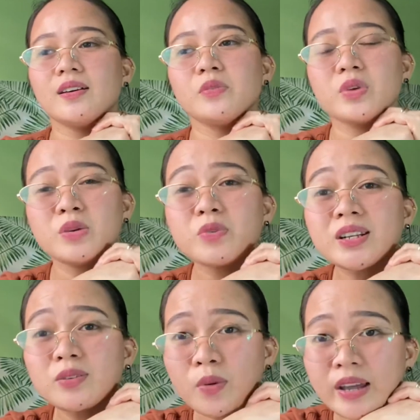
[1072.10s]
we were
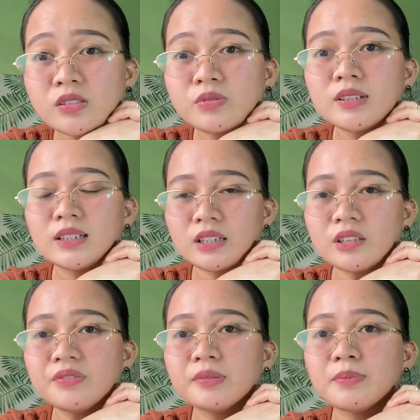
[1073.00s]
quite
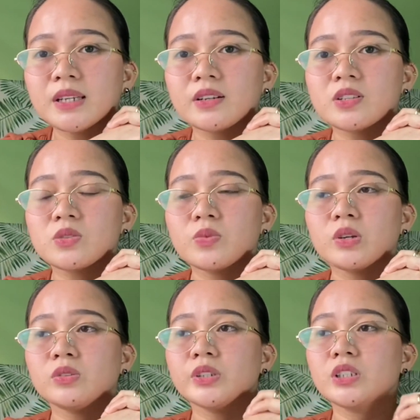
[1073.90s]
relieved because we
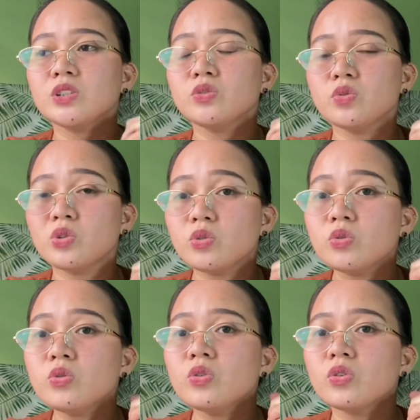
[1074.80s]
already know
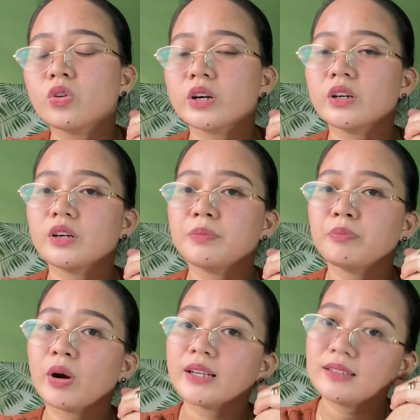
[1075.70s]
or
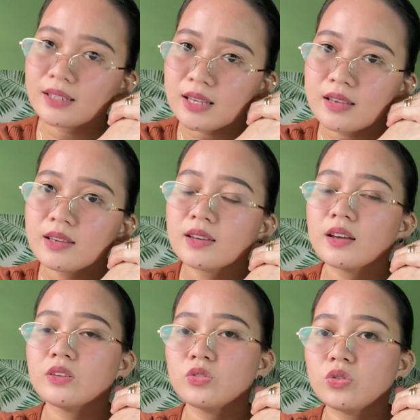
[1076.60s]
partly
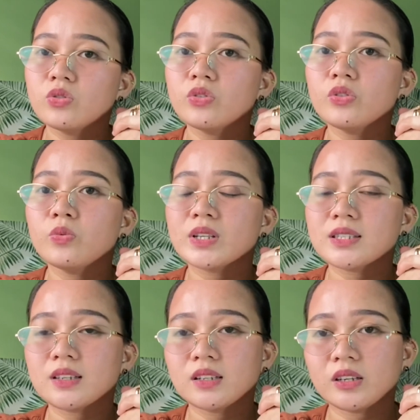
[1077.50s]
know what's
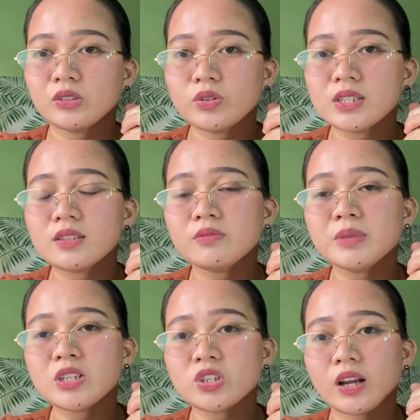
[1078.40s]
the diagnosis of my
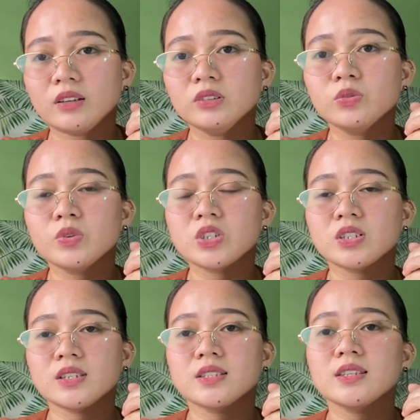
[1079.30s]
child, which
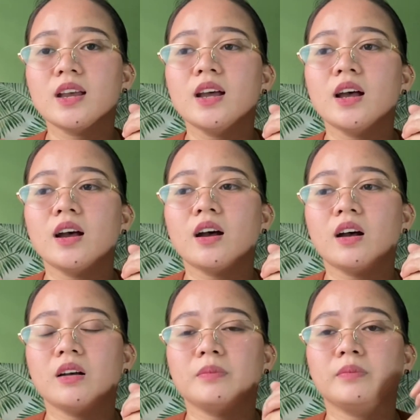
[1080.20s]
is
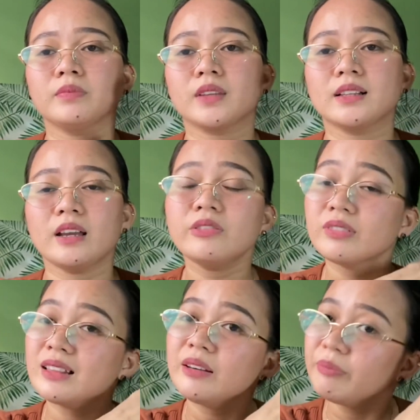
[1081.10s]
cleft
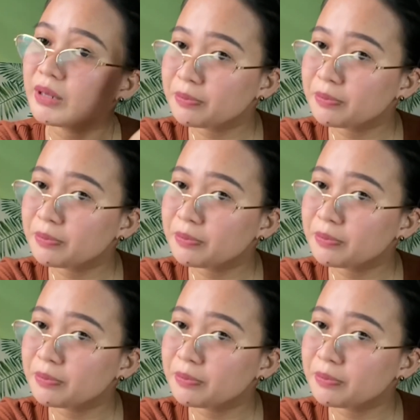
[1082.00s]
lip and